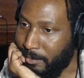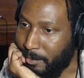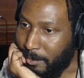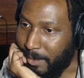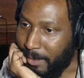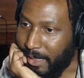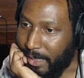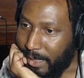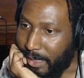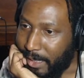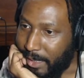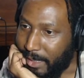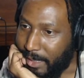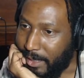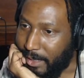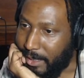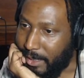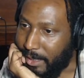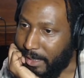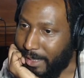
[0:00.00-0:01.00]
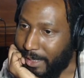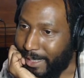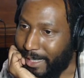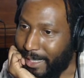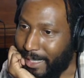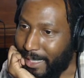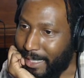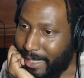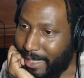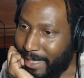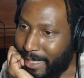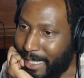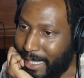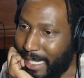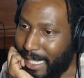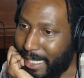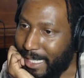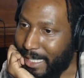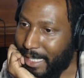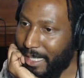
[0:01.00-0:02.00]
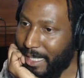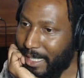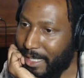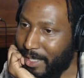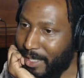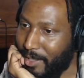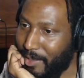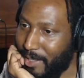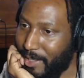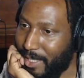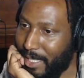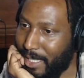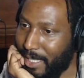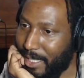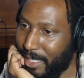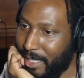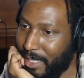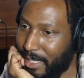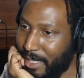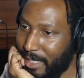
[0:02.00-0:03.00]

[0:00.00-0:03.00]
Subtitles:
Because Nadia, you seek.